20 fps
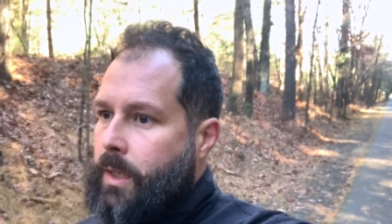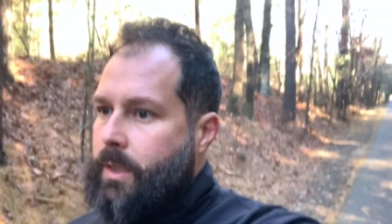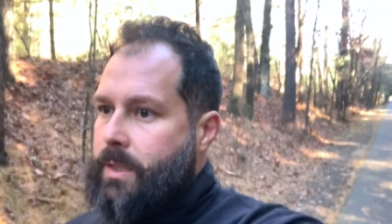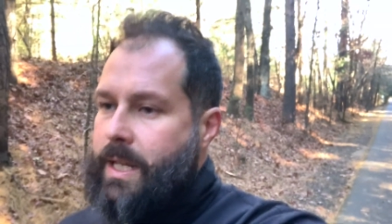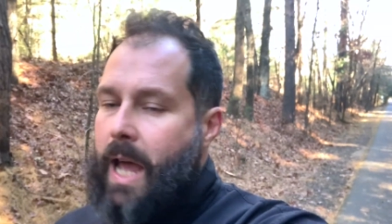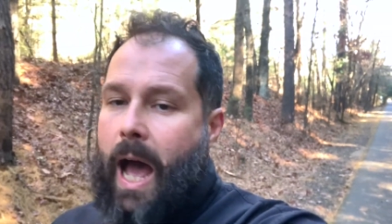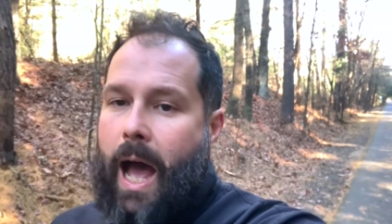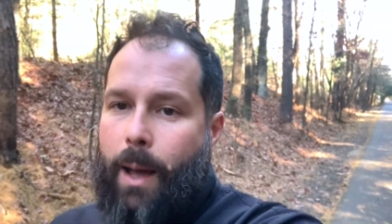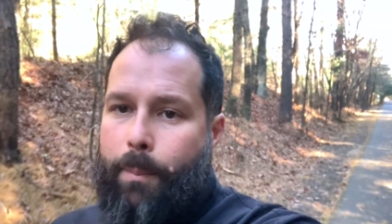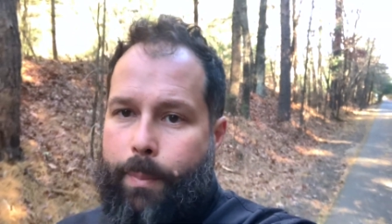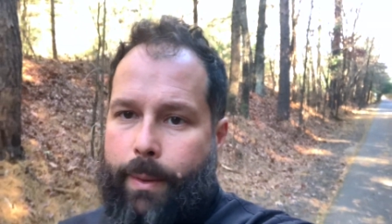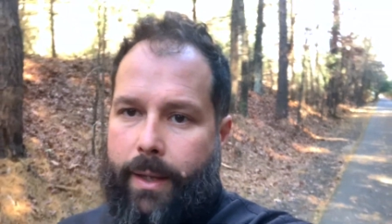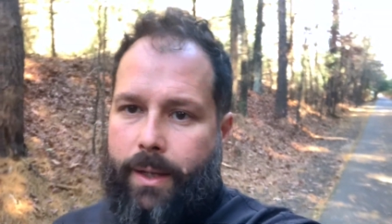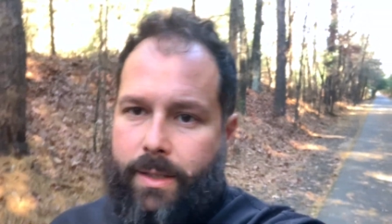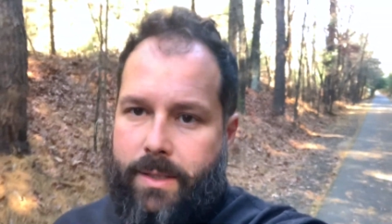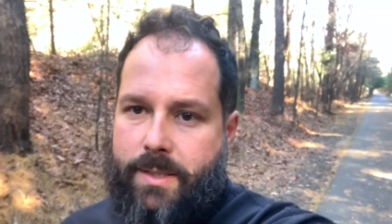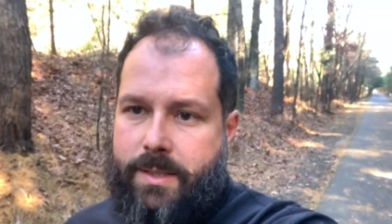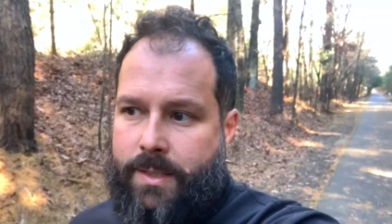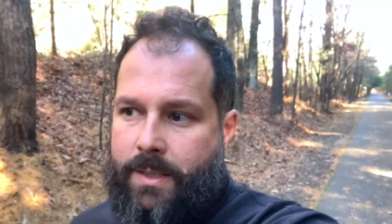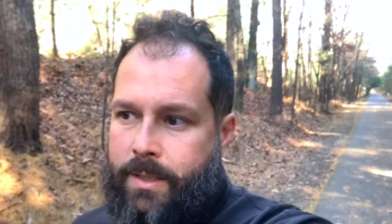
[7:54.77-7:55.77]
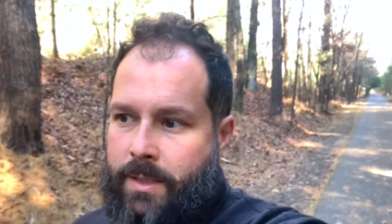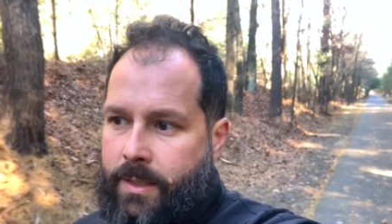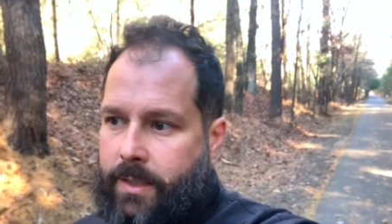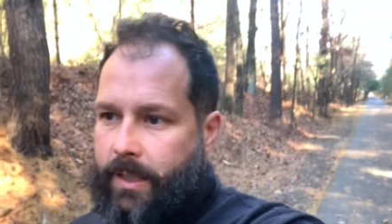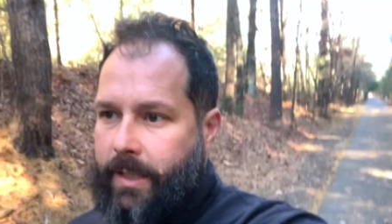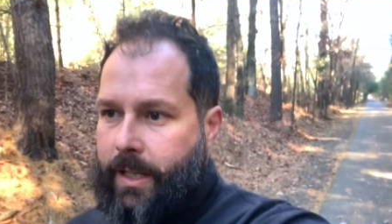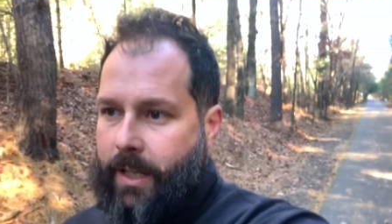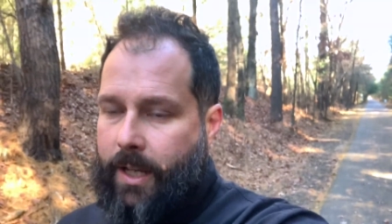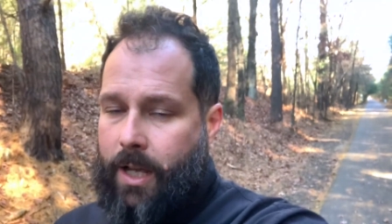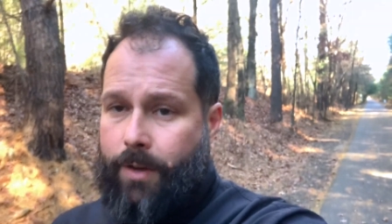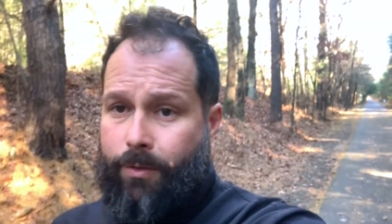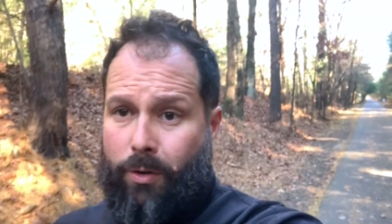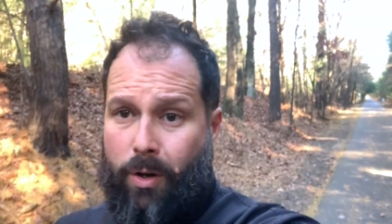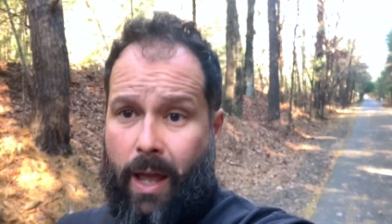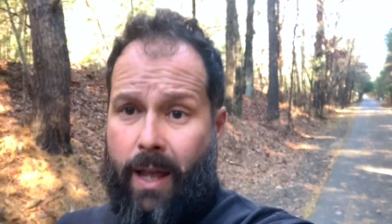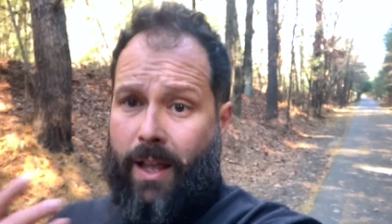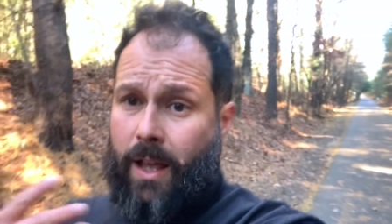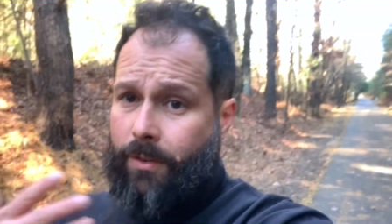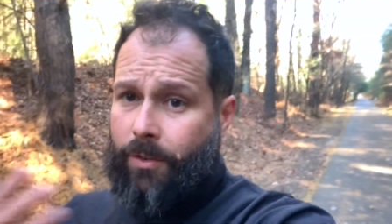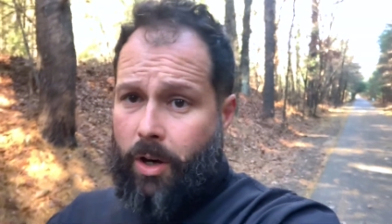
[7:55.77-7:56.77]
topics that get covered,
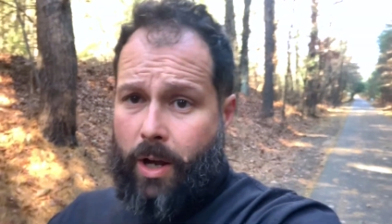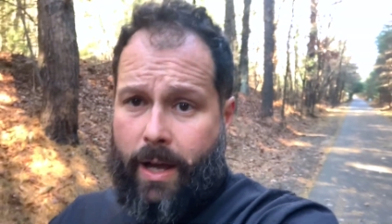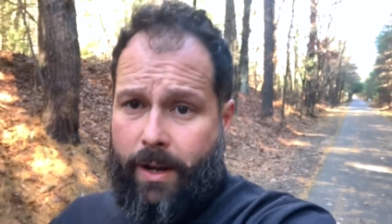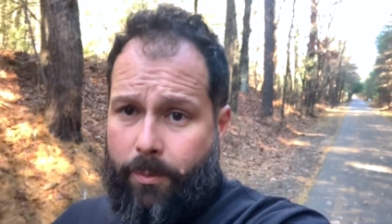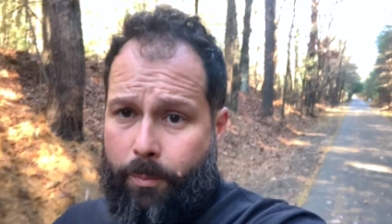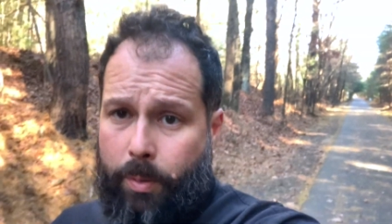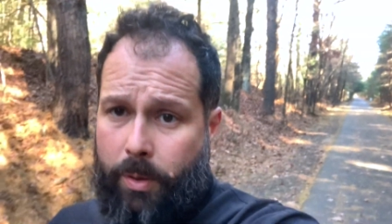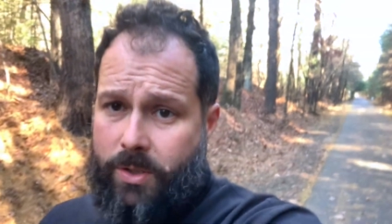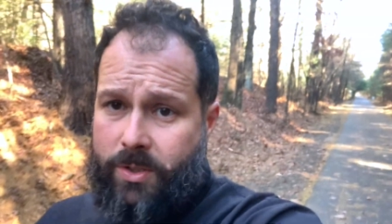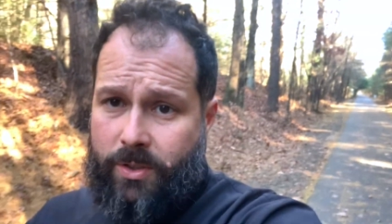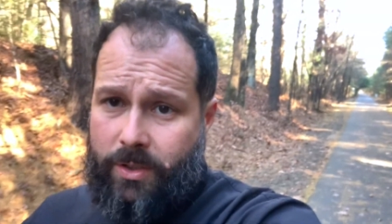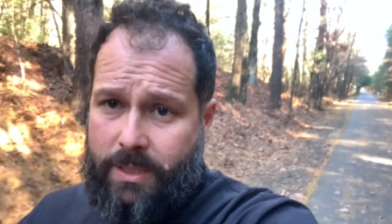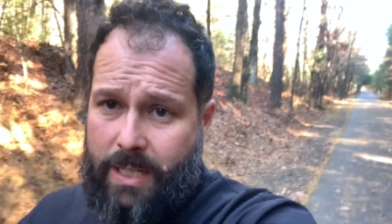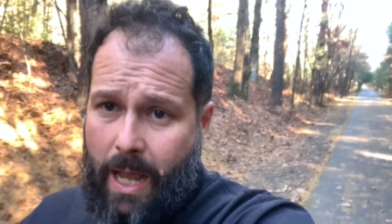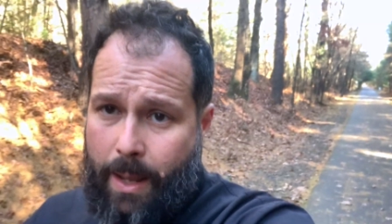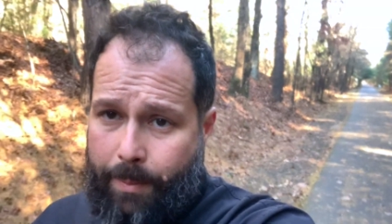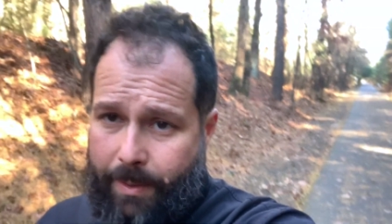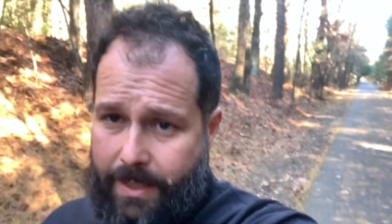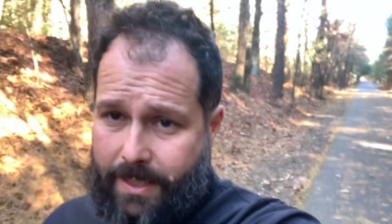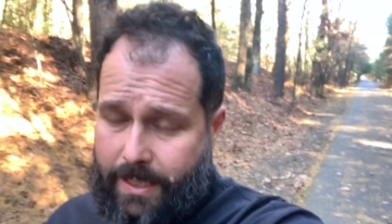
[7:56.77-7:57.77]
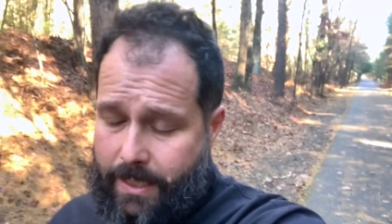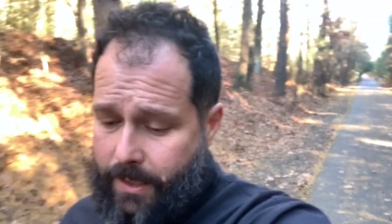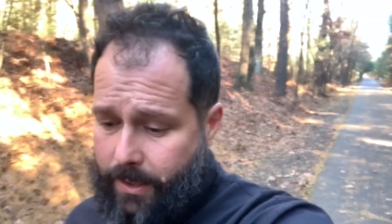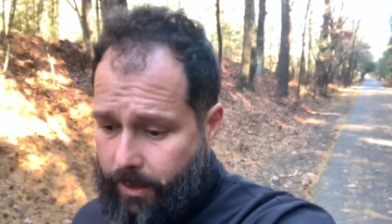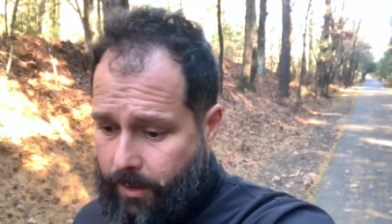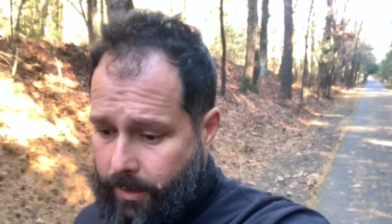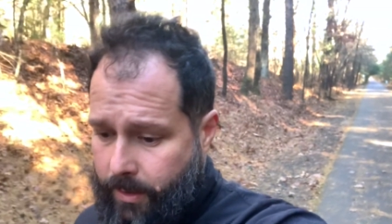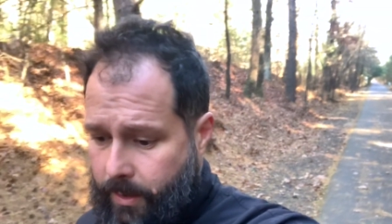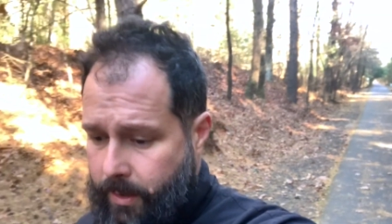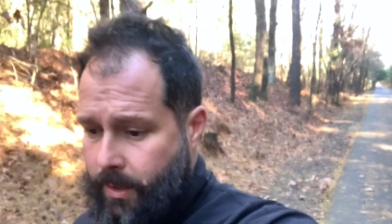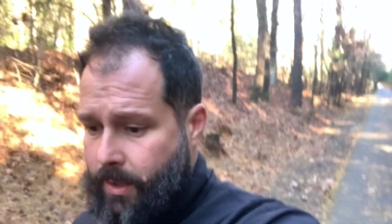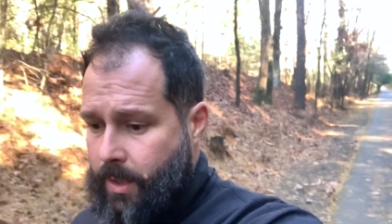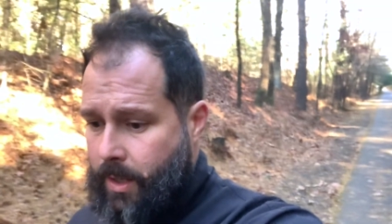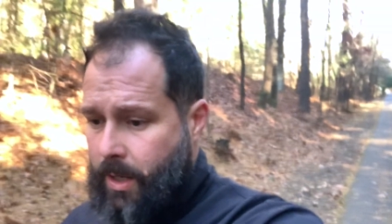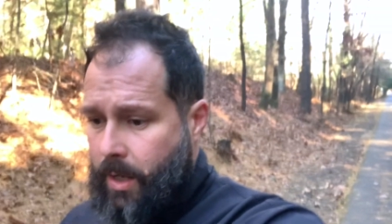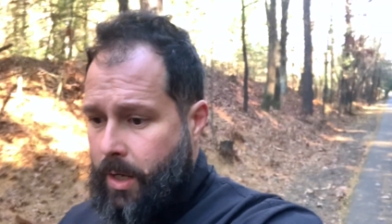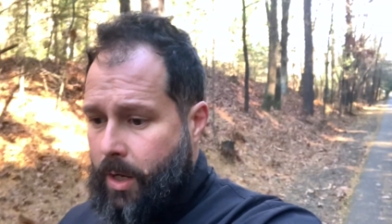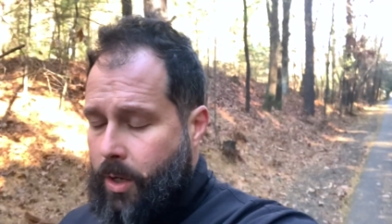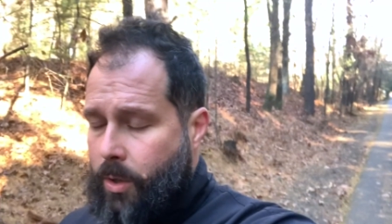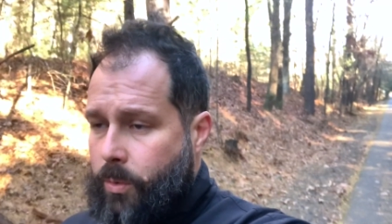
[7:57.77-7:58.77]
I cover a lot of personal topics here,
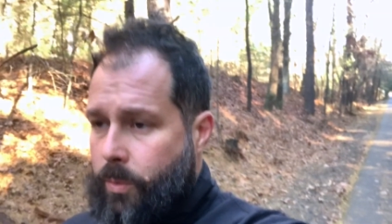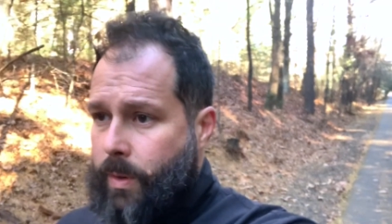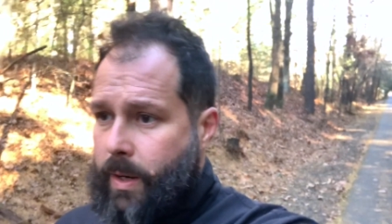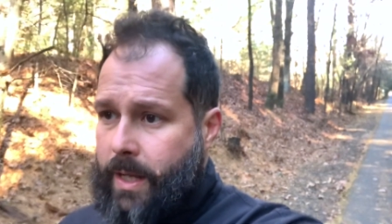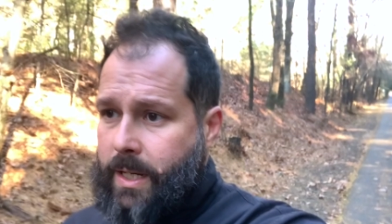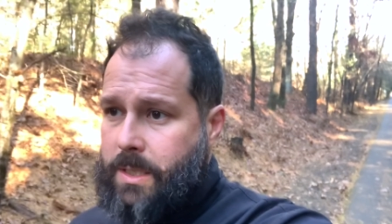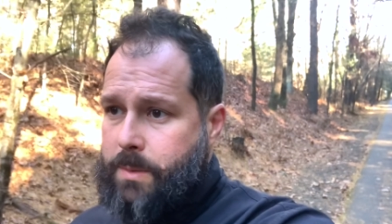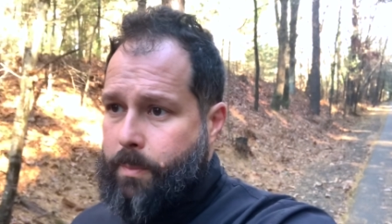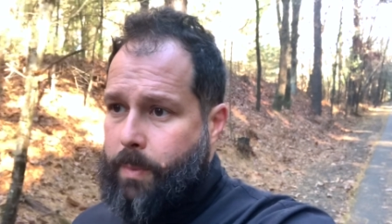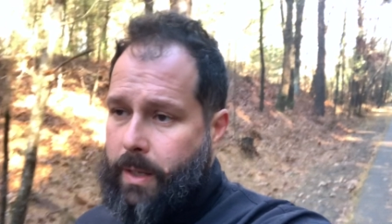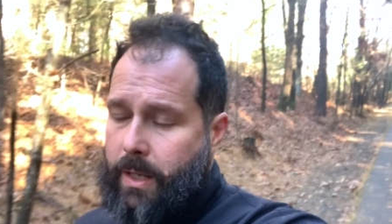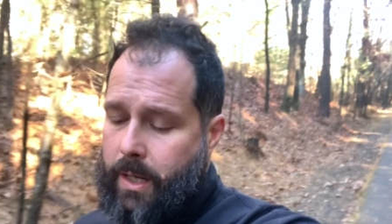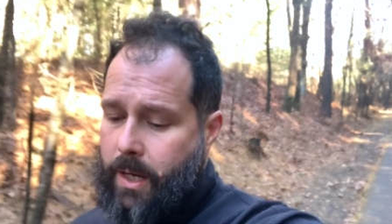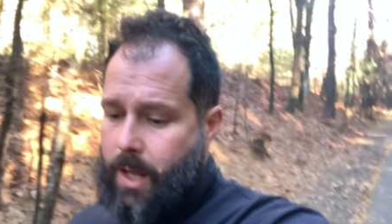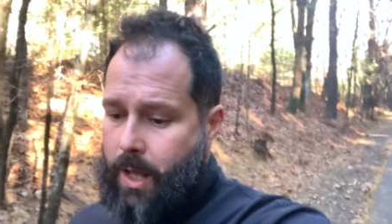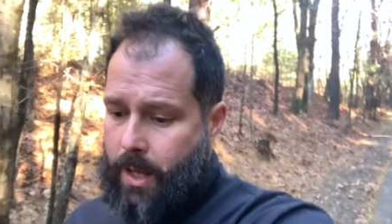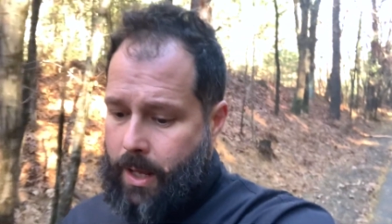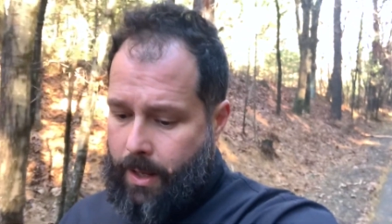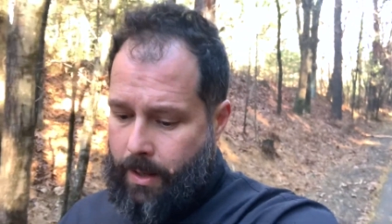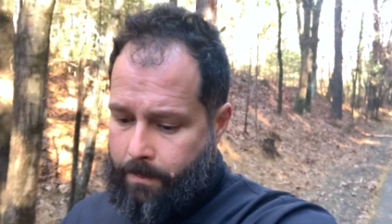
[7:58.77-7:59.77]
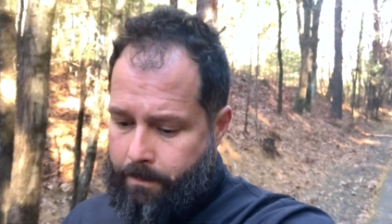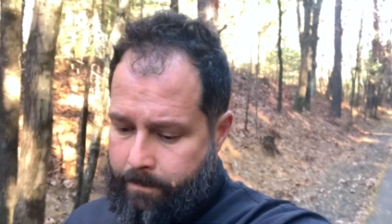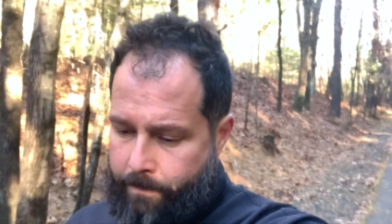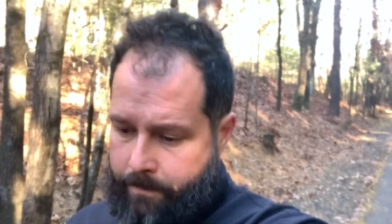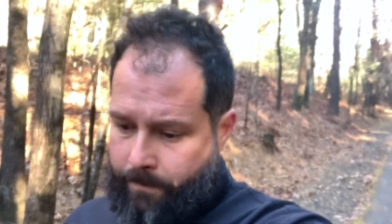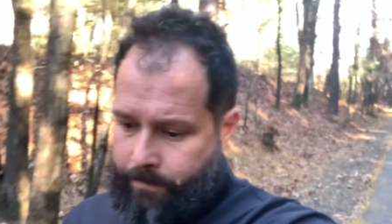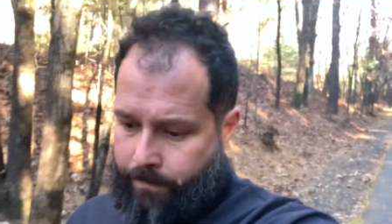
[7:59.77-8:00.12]
right? But, um,